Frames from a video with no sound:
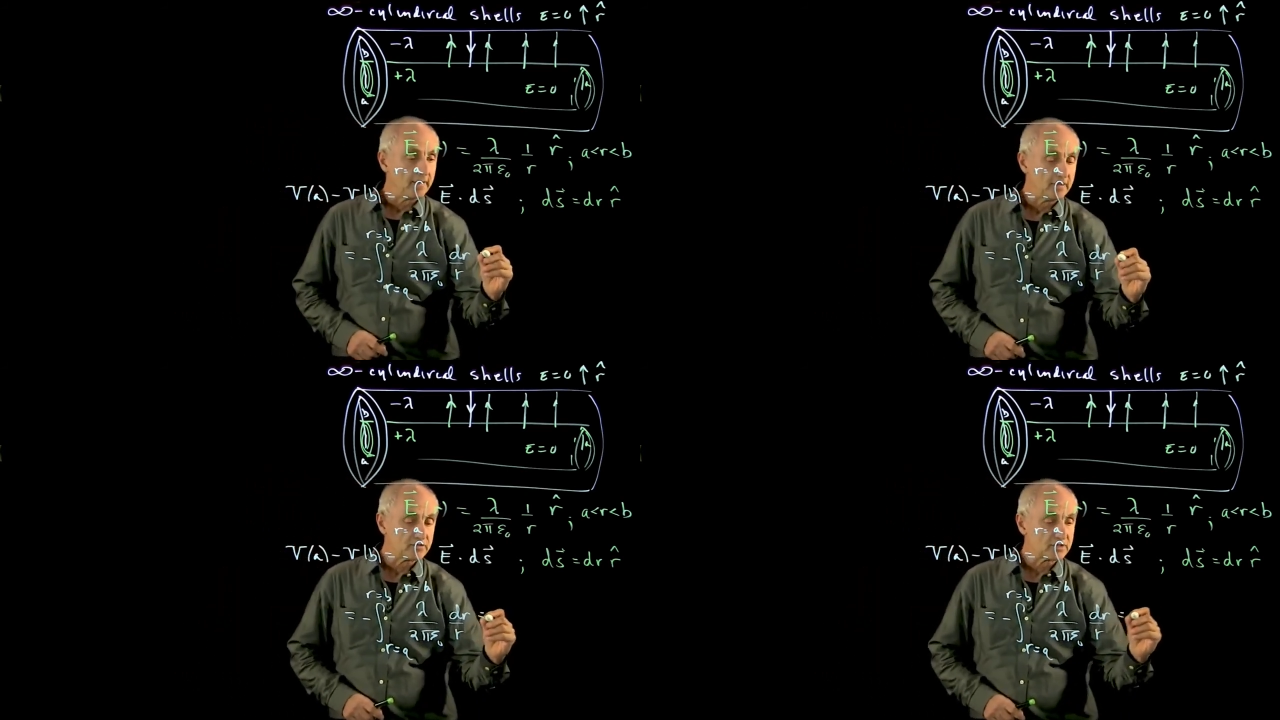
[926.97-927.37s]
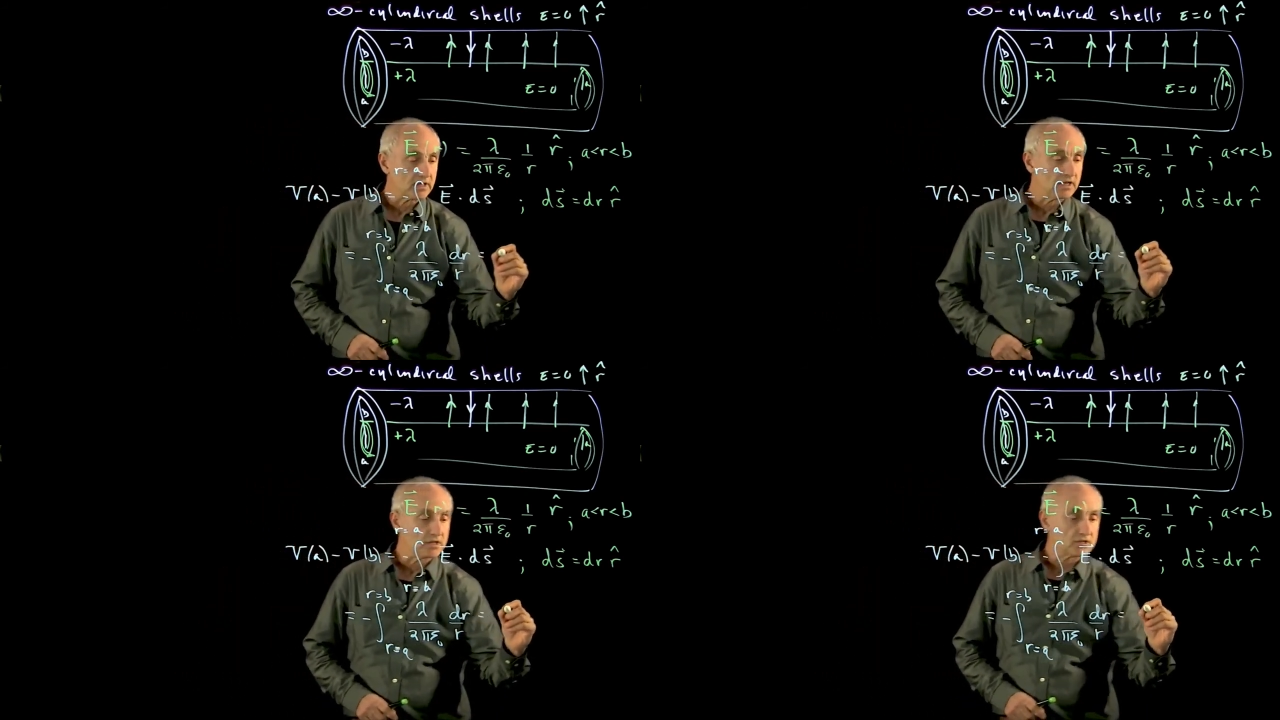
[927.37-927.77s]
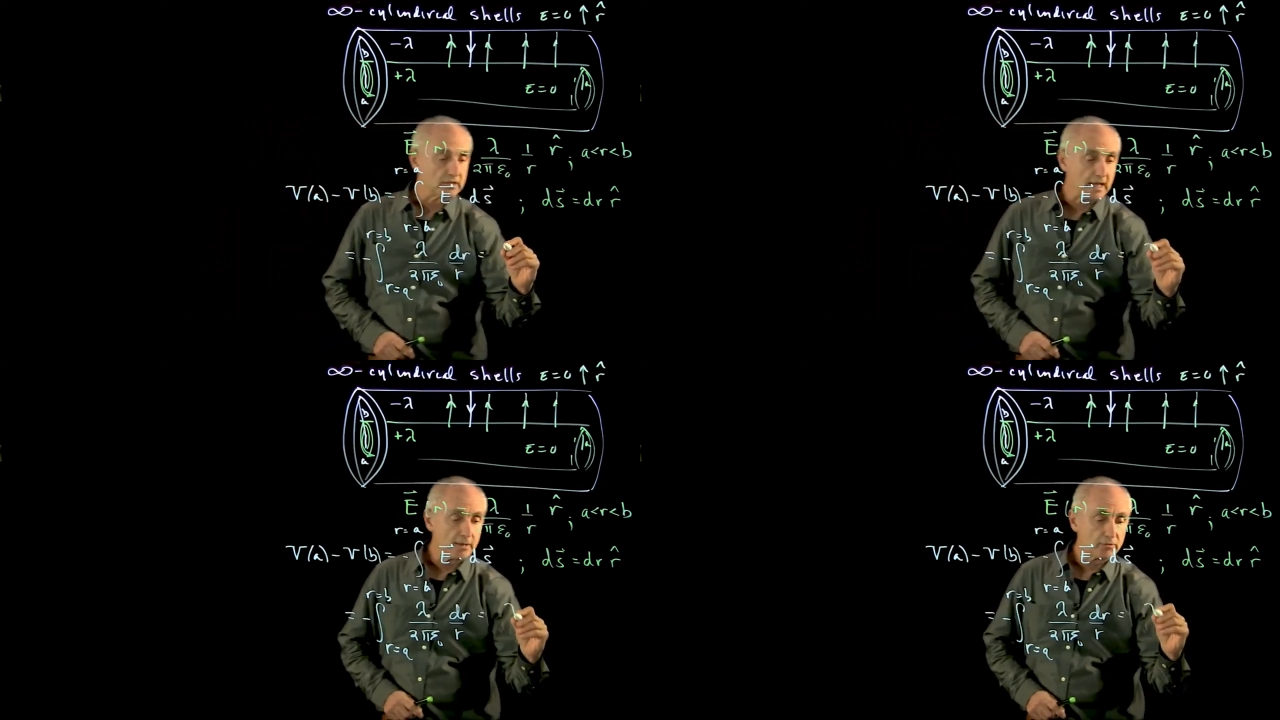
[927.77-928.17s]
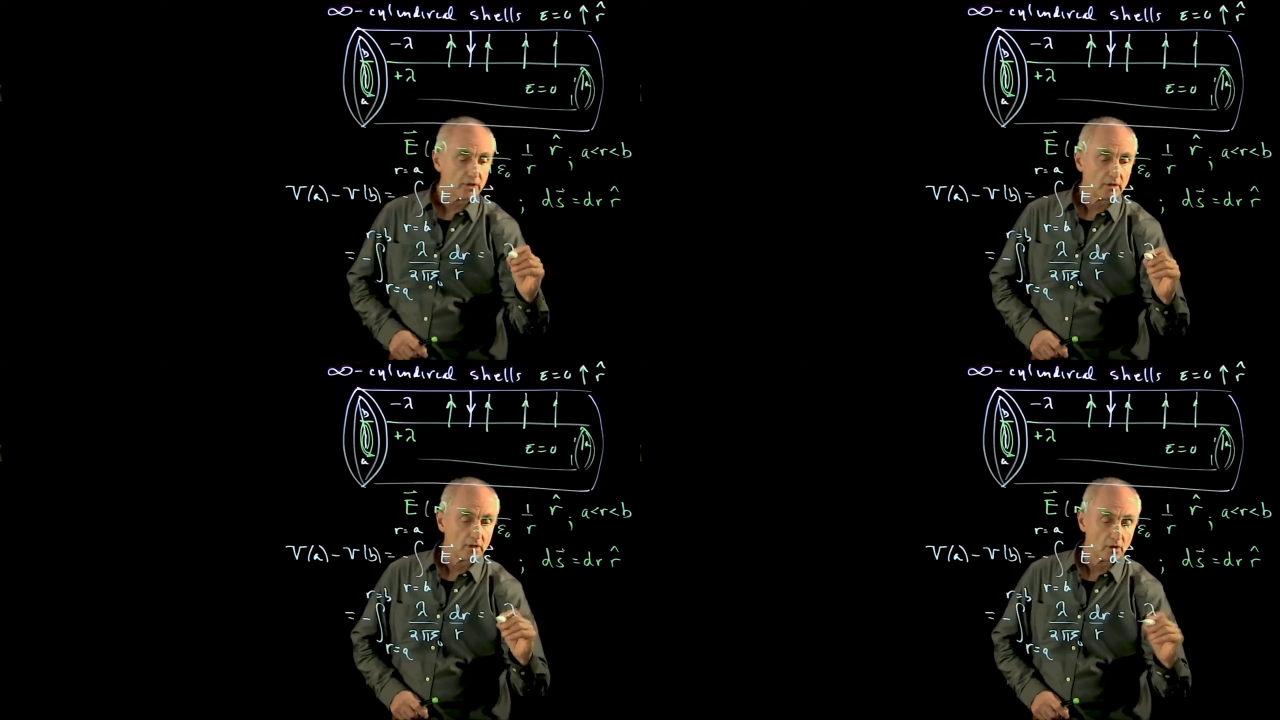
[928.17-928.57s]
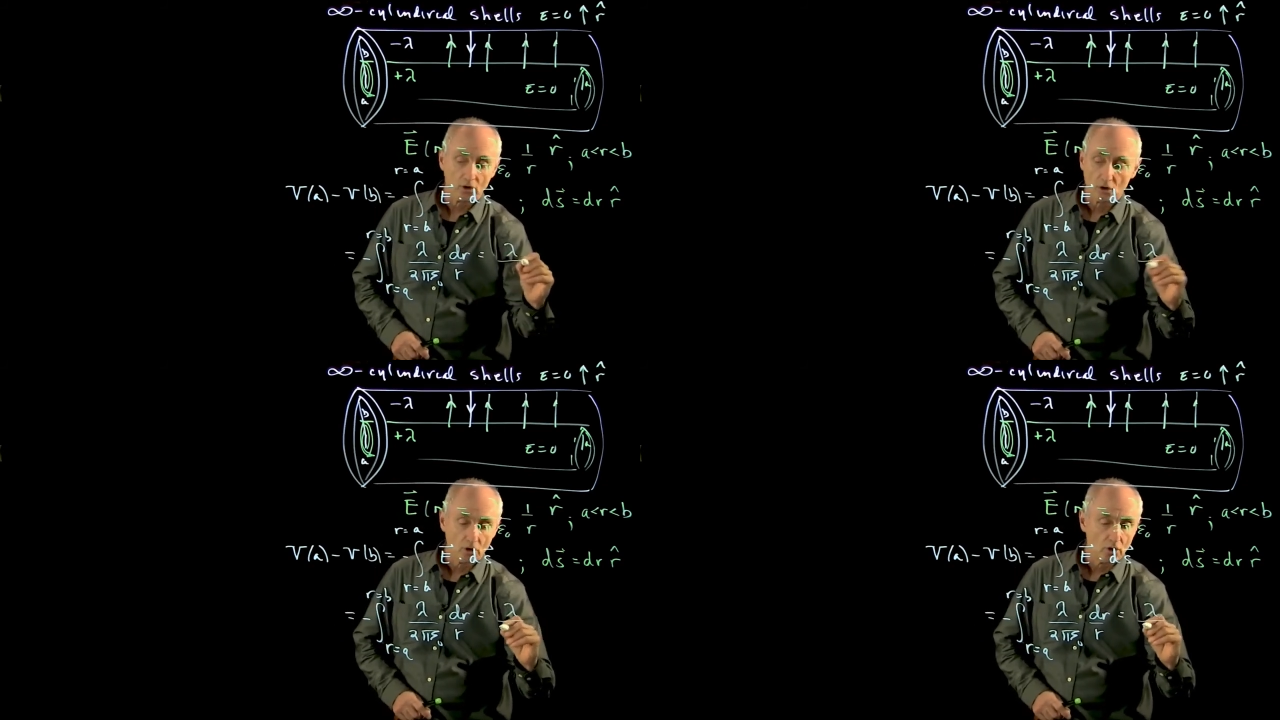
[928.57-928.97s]
and this is lambda
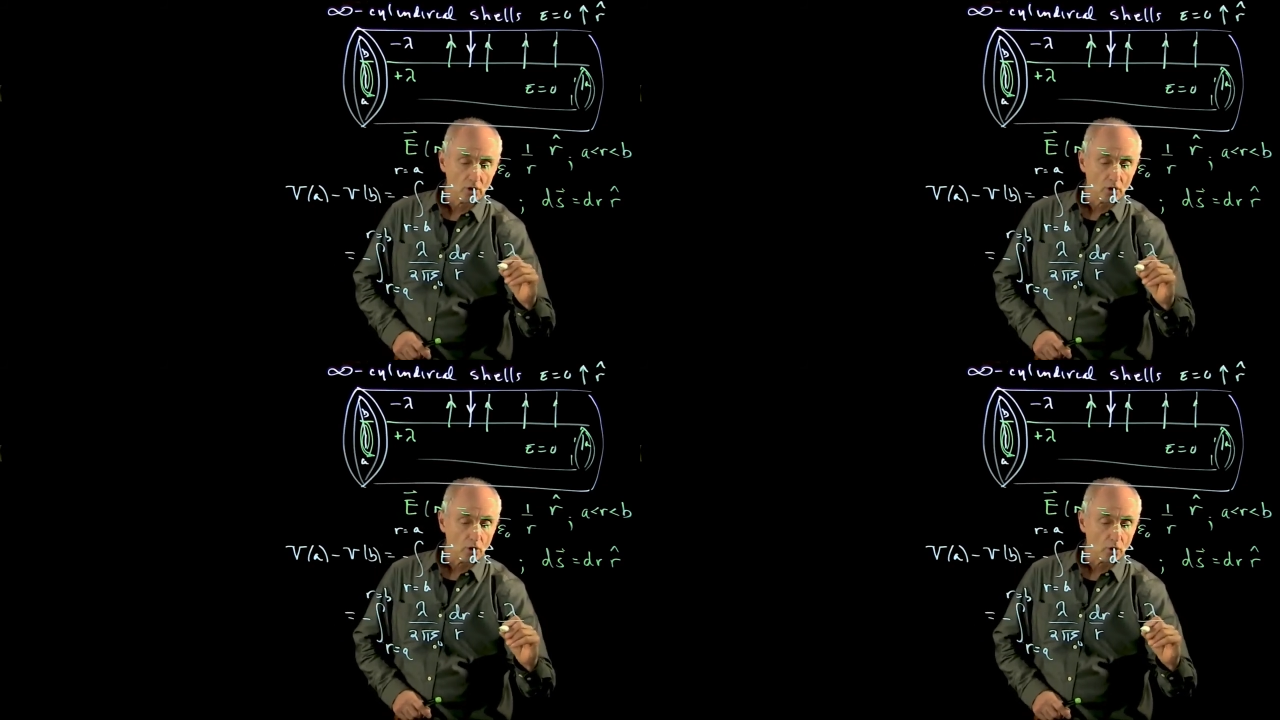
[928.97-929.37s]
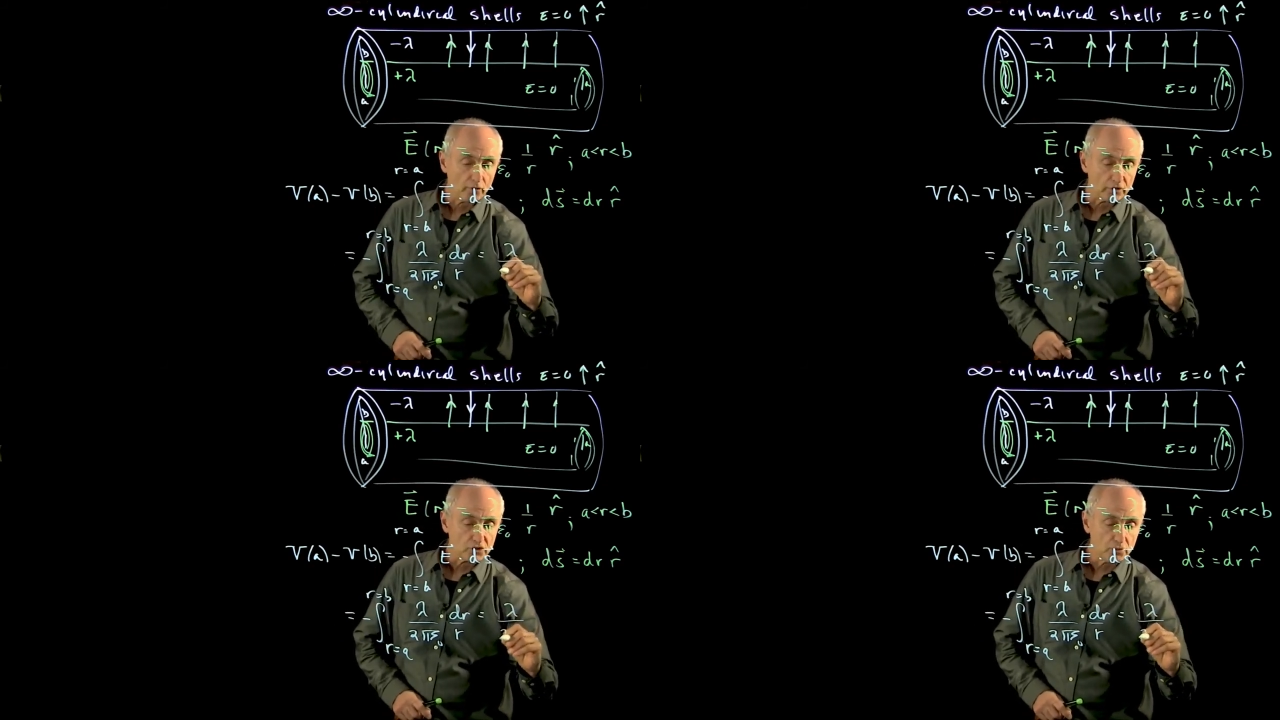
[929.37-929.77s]
over